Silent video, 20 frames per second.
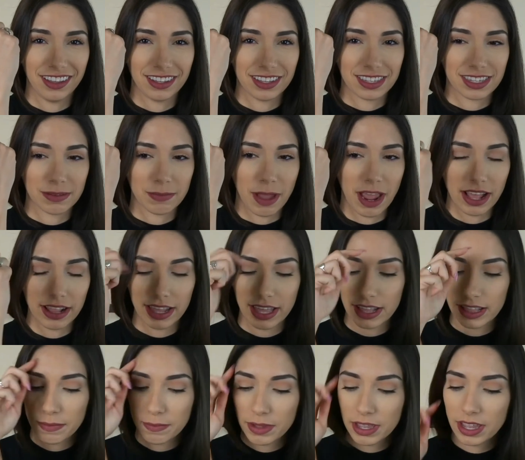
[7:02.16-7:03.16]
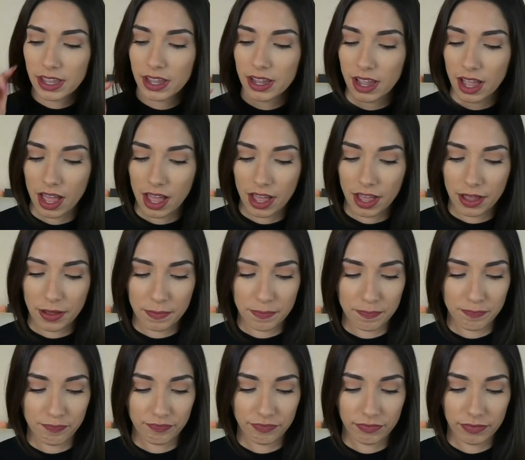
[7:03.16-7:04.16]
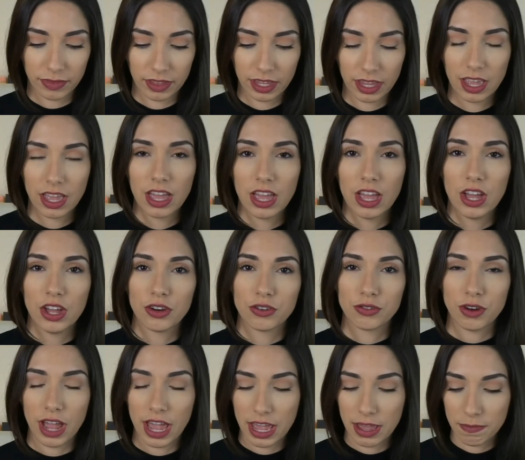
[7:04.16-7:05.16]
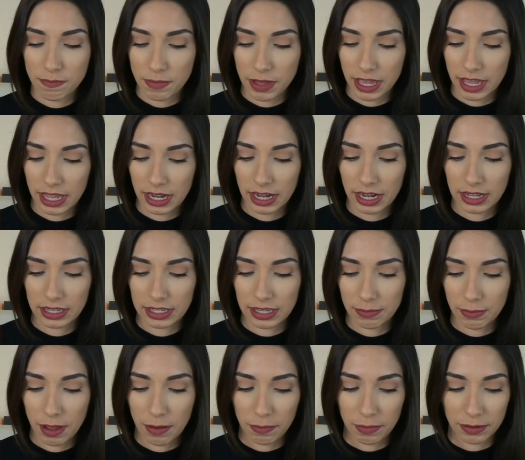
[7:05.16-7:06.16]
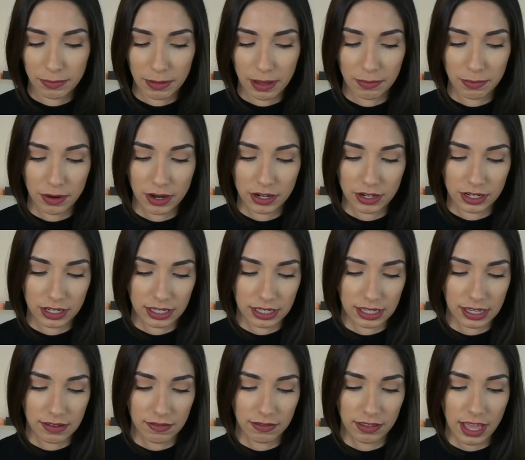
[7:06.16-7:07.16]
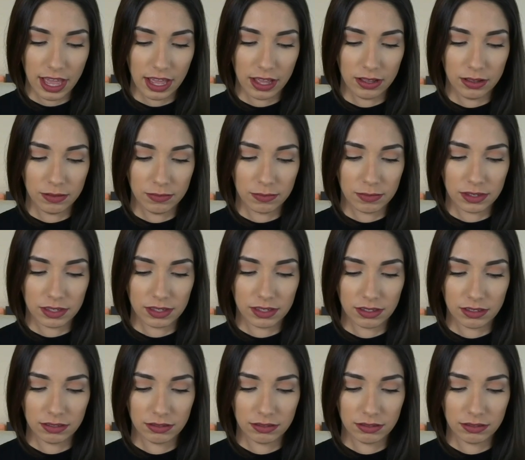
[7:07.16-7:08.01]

some highlight. Let me try picking some up with my brush and see if that helps.